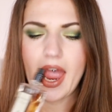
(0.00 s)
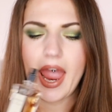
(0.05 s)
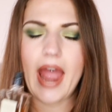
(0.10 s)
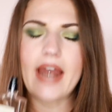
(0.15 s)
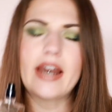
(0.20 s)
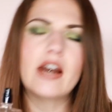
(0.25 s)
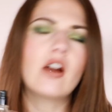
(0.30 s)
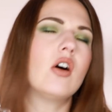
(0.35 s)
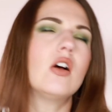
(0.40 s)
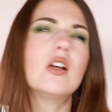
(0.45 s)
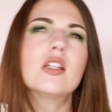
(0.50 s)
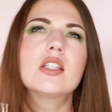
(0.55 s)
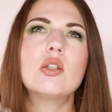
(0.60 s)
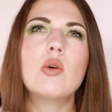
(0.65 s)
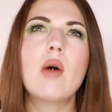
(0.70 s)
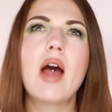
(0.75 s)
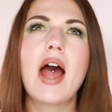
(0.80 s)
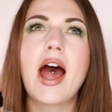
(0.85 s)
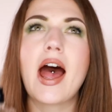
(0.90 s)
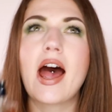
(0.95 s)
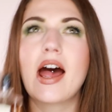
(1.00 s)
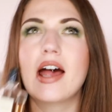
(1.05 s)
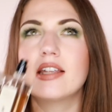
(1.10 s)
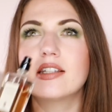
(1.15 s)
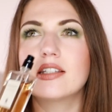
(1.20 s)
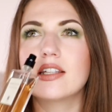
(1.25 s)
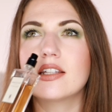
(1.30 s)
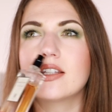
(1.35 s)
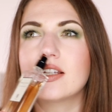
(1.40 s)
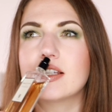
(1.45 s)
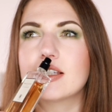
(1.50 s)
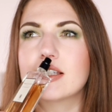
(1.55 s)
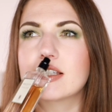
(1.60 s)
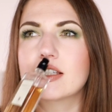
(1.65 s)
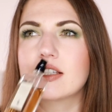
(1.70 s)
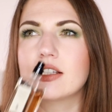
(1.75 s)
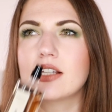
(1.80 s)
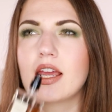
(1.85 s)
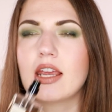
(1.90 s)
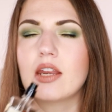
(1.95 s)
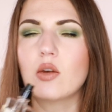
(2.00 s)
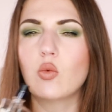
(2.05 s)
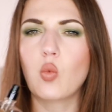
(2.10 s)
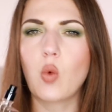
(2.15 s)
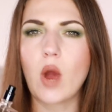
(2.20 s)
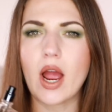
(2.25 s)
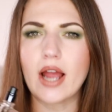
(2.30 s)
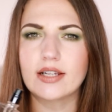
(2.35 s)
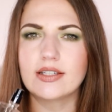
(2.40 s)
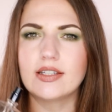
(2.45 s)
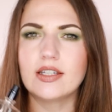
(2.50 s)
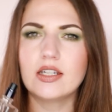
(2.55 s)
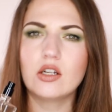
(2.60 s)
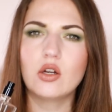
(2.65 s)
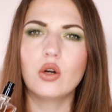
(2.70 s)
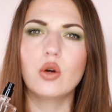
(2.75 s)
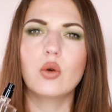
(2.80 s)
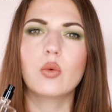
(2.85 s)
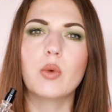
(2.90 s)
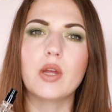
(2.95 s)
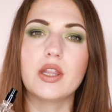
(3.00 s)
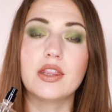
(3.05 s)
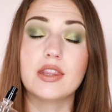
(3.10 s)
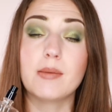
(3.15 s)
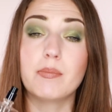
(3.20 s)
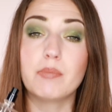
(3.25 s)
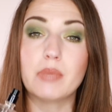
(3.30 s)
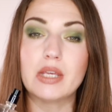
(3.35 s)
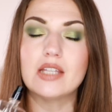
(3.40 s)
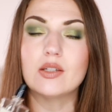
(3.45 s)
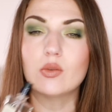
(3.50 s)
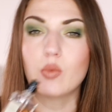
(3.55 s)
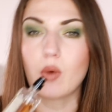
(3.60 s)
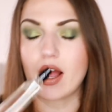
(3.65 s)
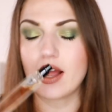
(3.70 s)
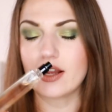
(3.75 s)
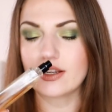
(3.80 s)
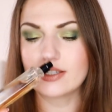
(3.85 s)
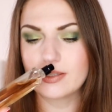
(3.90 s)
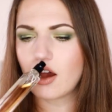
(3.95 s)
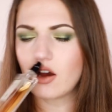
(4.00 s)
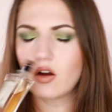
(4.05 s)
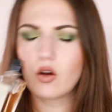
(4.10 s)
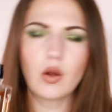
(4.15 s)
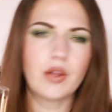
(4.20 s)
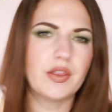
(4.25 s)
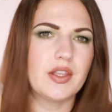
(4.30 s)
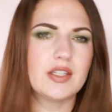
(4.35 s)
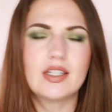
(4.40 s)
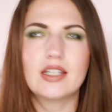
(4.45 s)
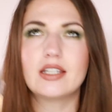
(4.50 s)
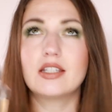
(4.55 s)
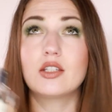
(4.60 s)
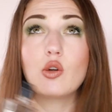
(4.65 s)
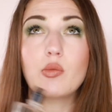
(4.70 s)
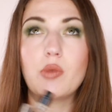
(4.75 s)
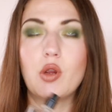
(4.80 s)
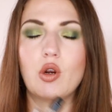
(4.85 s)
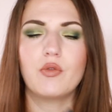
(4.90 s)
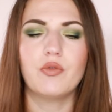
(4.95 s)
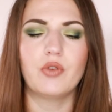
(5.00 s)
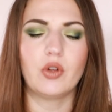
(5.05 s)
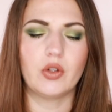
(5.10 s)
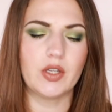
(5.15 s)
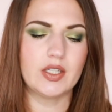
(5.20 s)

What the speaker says: And it also has this slight waxy note with the beeswax. Oh, this is so beautiful.